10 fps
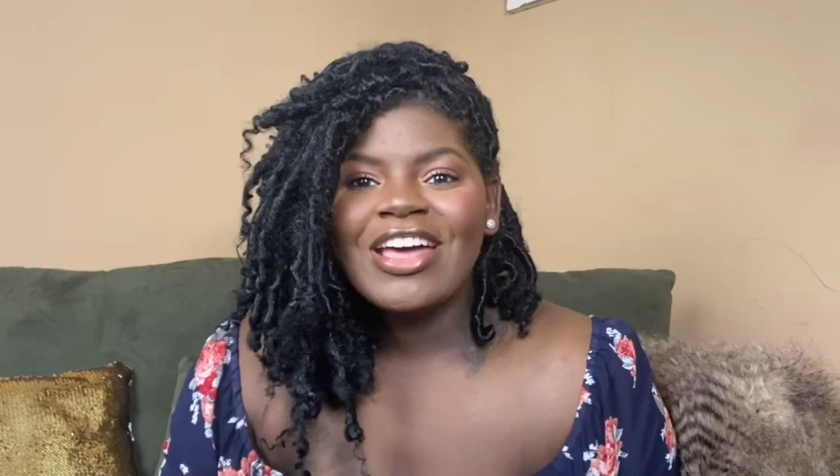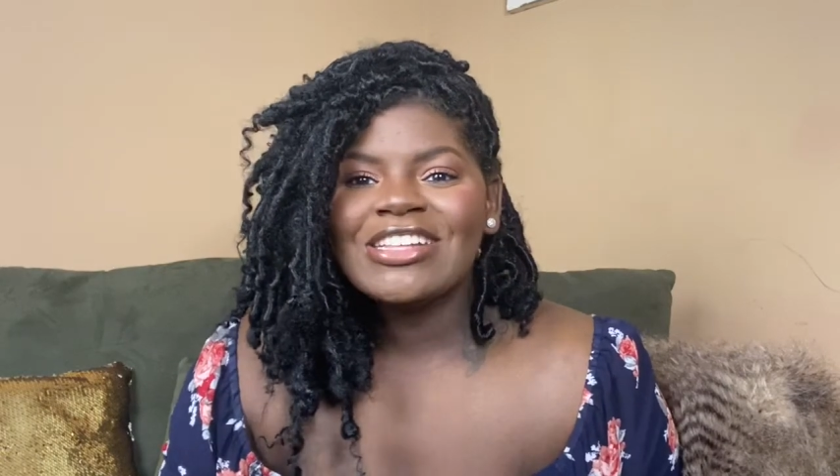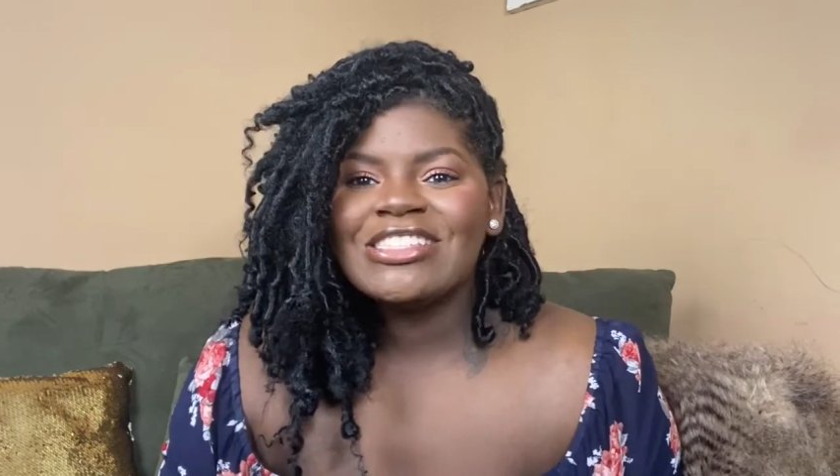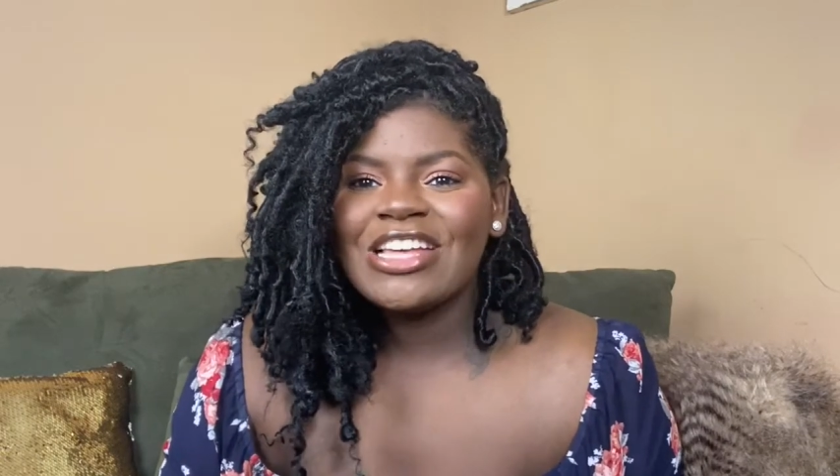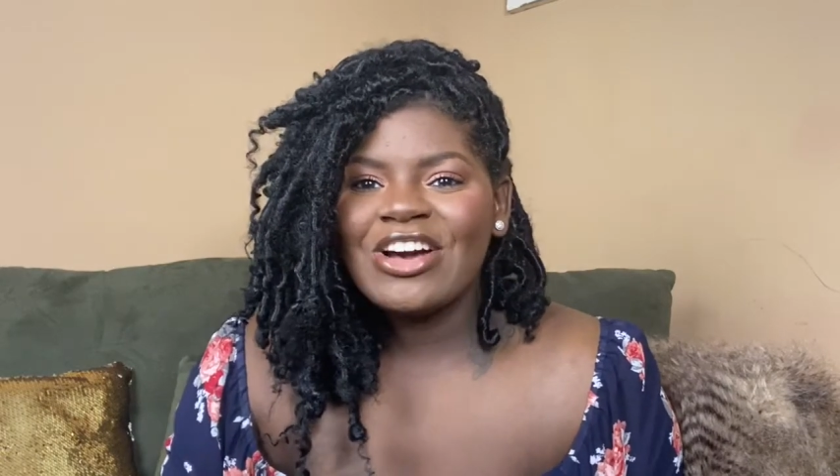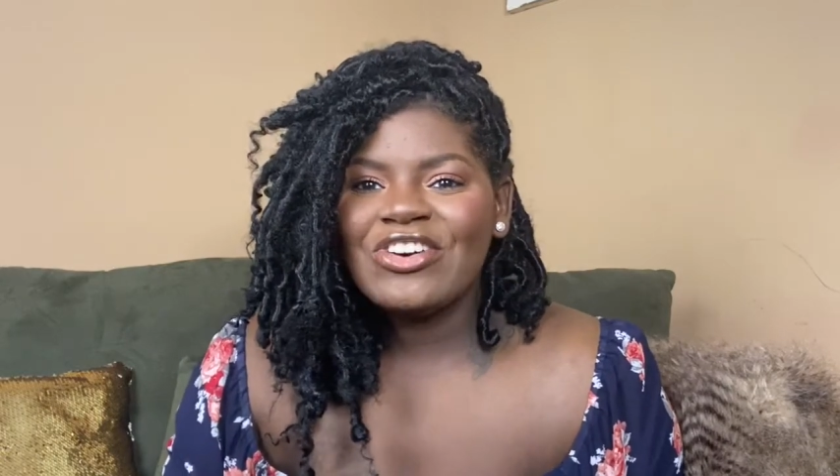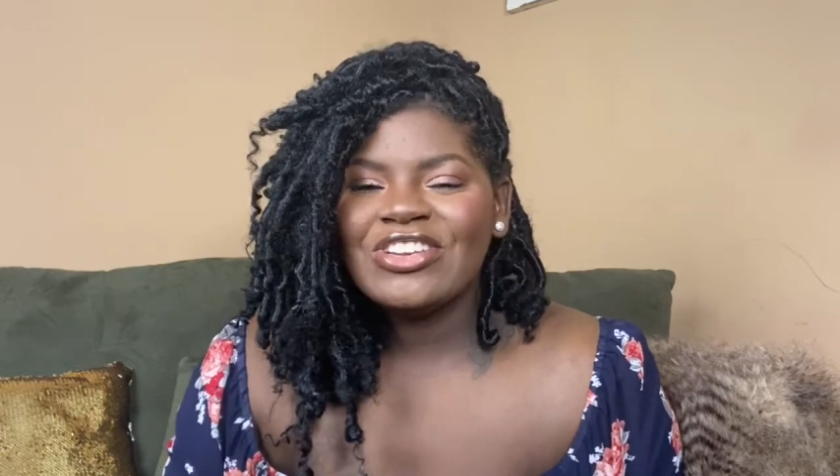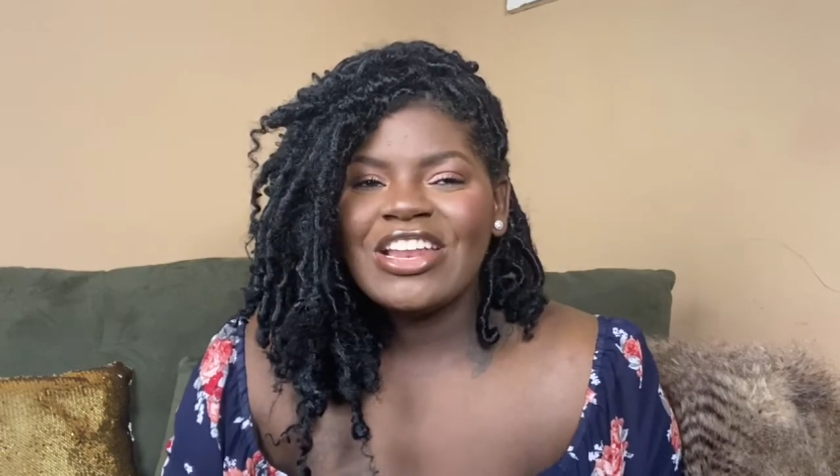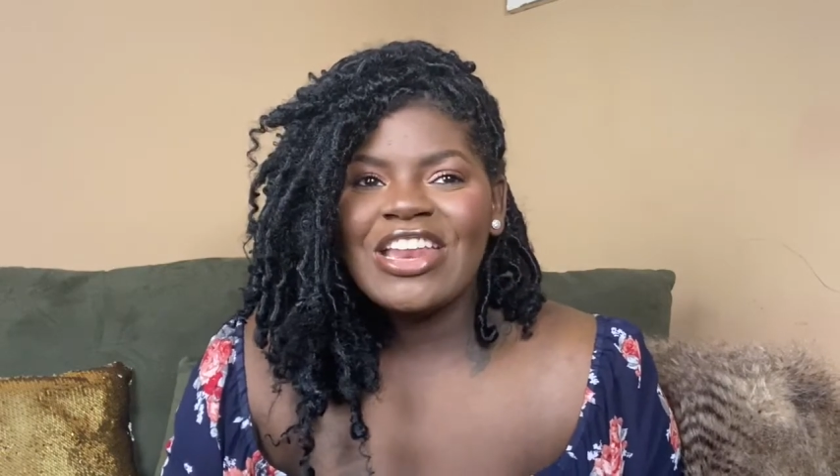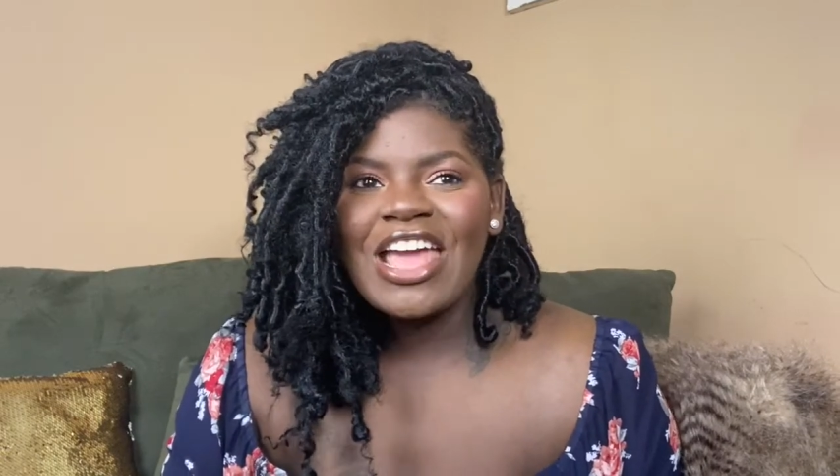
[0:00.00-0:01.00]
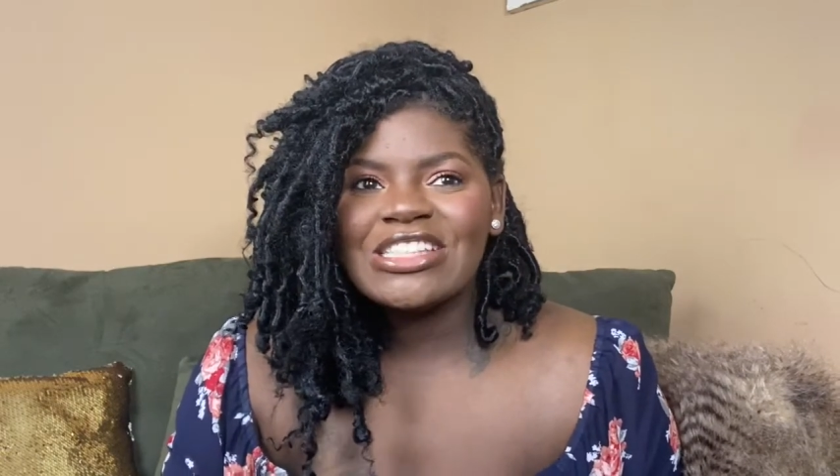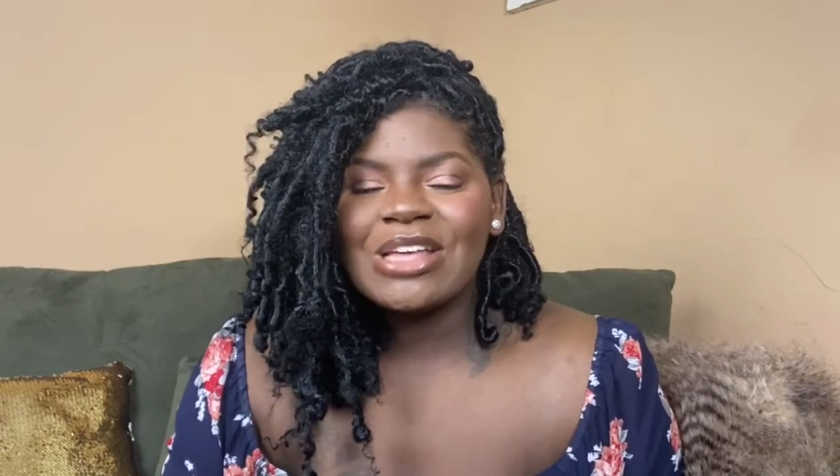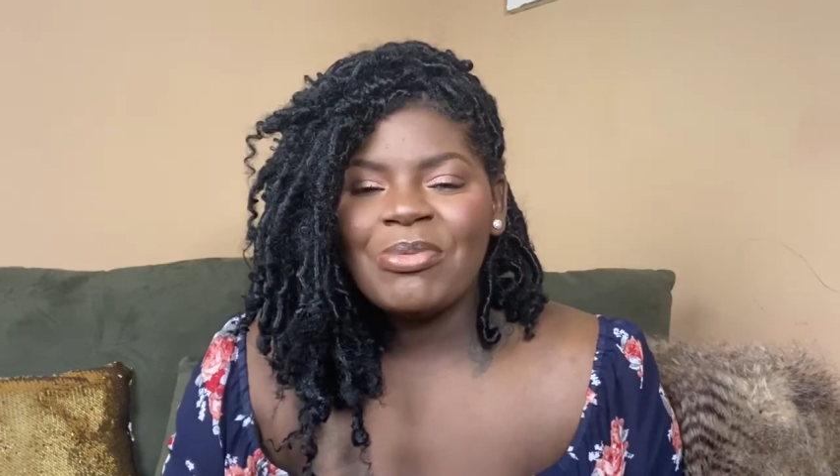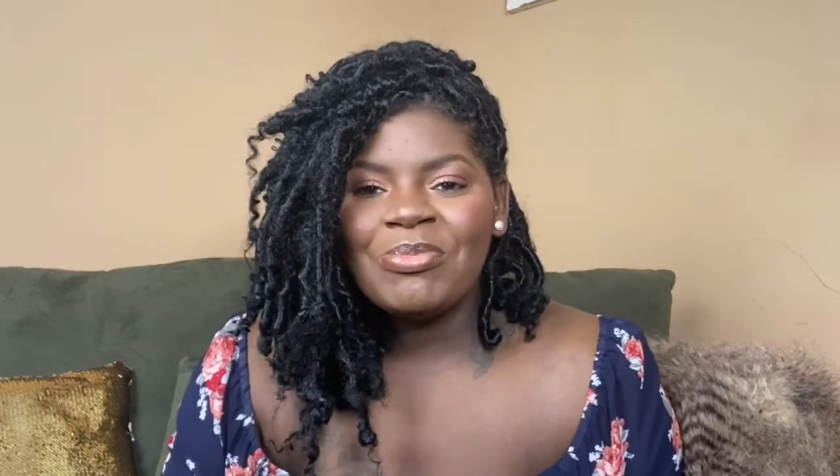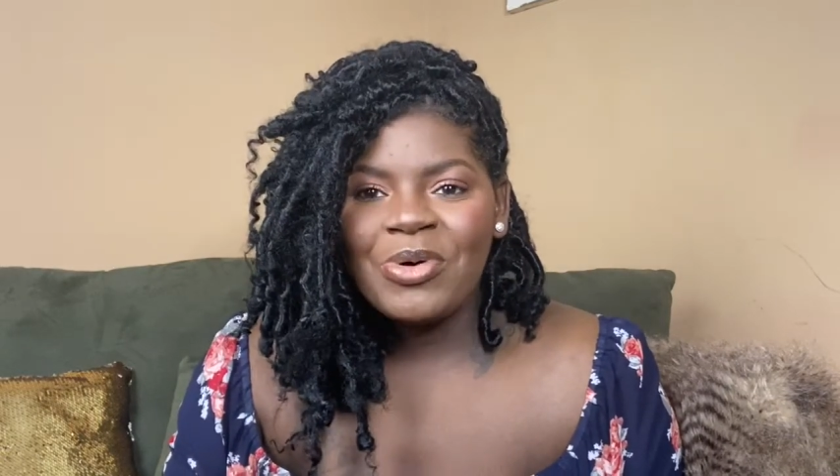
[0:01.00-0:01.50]
So the
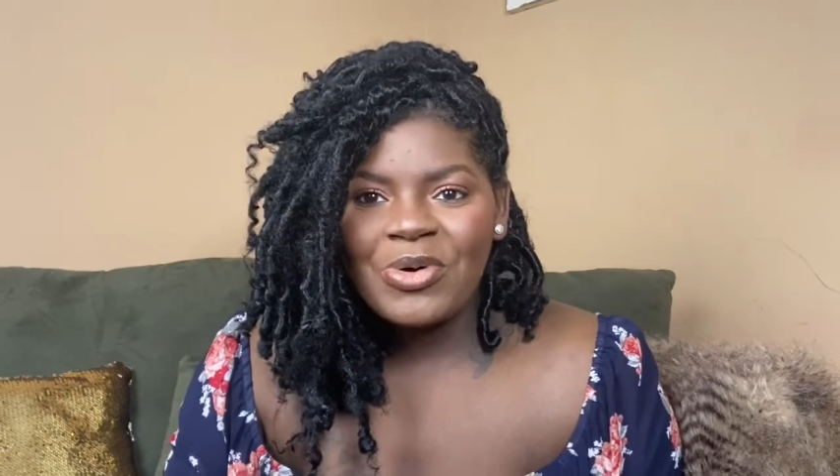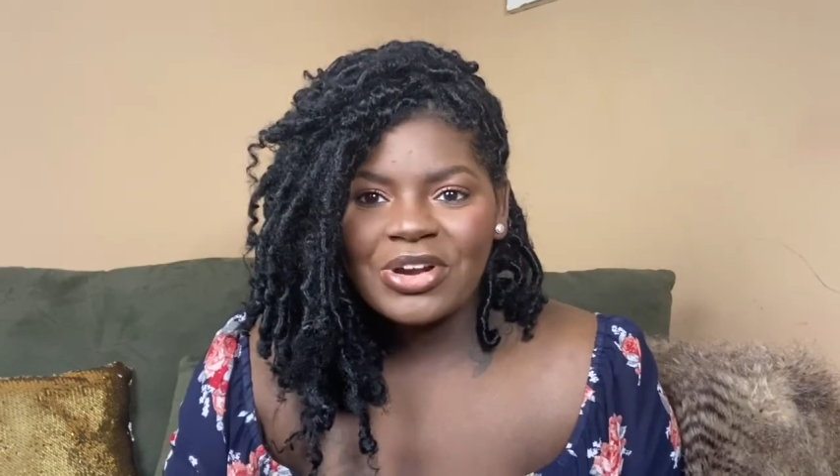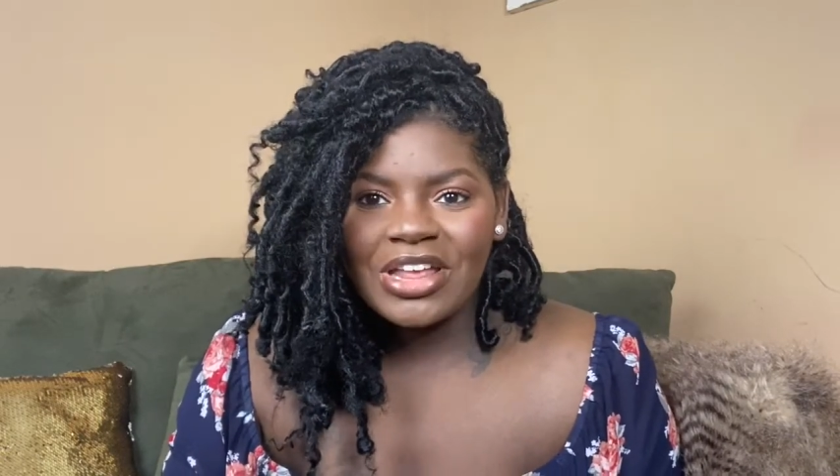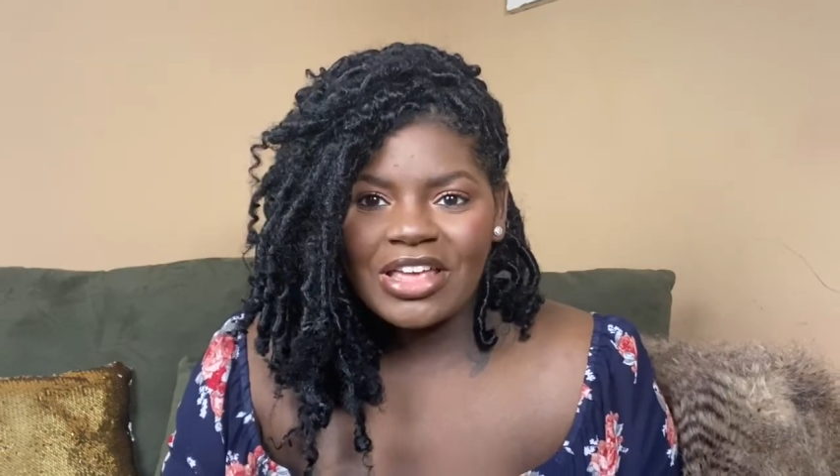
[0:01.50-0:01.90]
next morning,